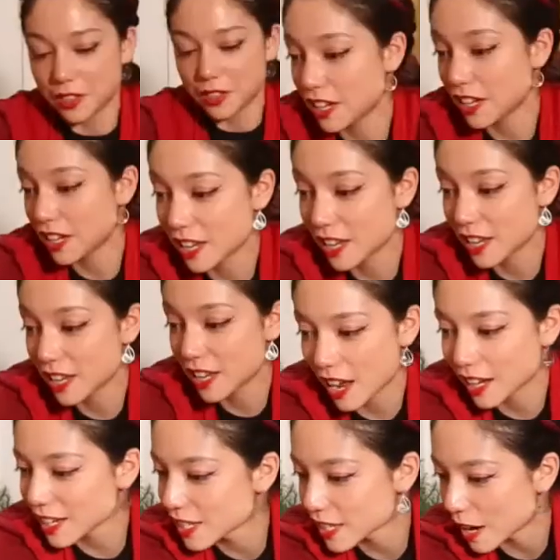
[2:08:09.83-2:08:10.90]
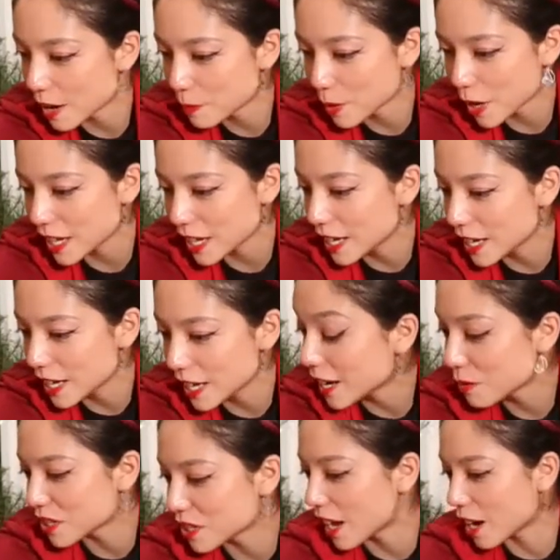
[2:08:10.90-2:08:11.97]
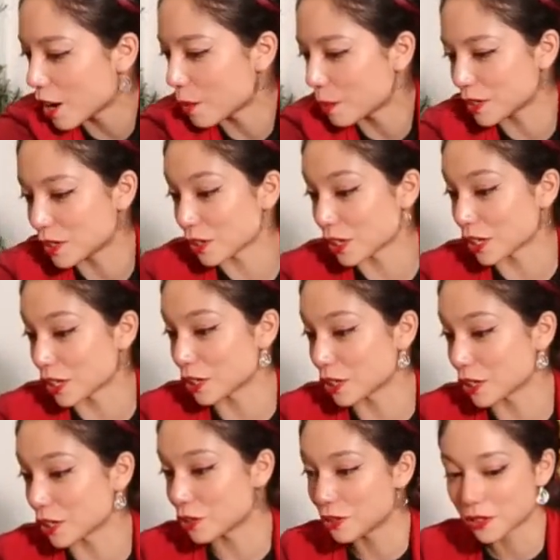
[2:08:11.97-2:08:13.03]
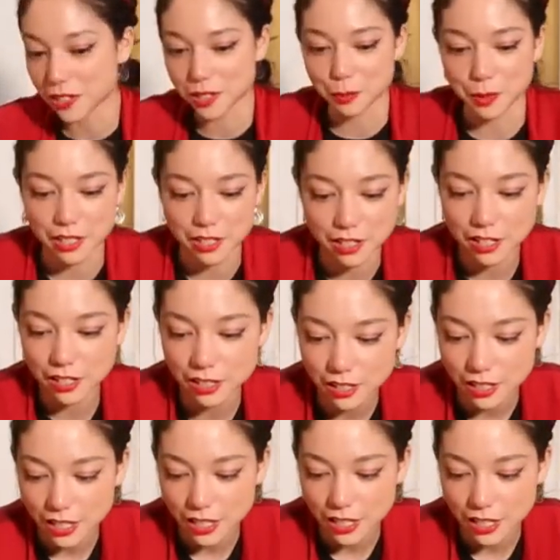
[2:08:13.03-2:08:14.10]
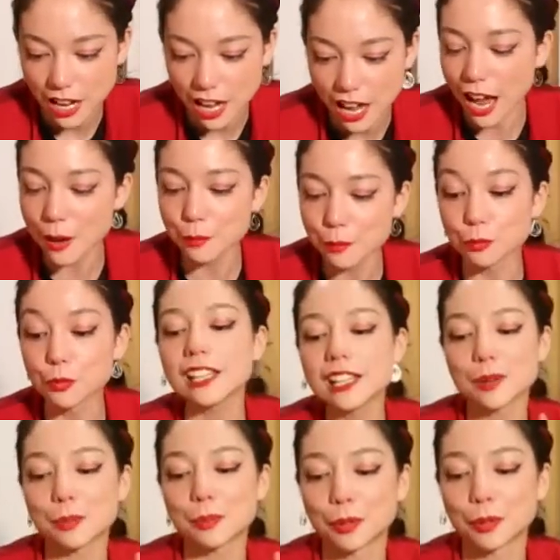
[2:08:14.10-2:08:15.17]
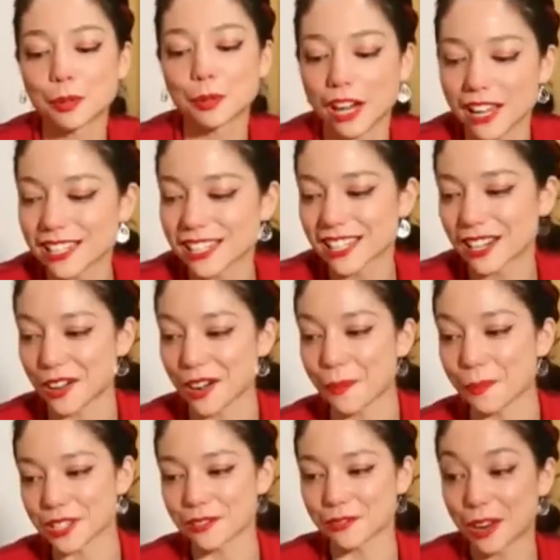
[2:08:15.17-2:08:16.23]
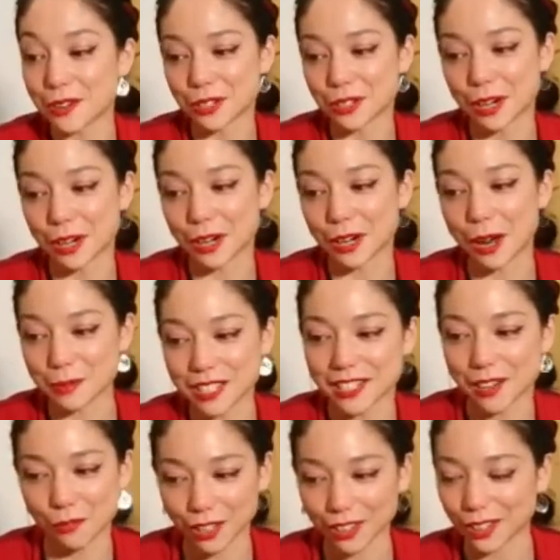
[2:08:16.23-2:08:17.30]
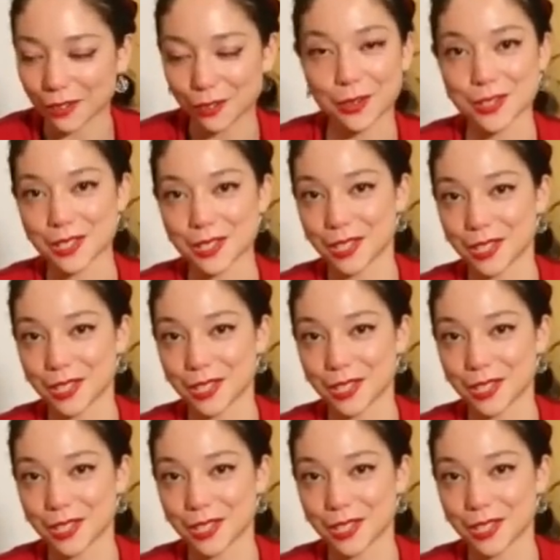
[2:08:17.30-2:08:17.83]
then I can get, I guess I'm not in anyone's hair because you're like choosing to be here. I'm really surprised that our numbers have not dropped significantly over the course of the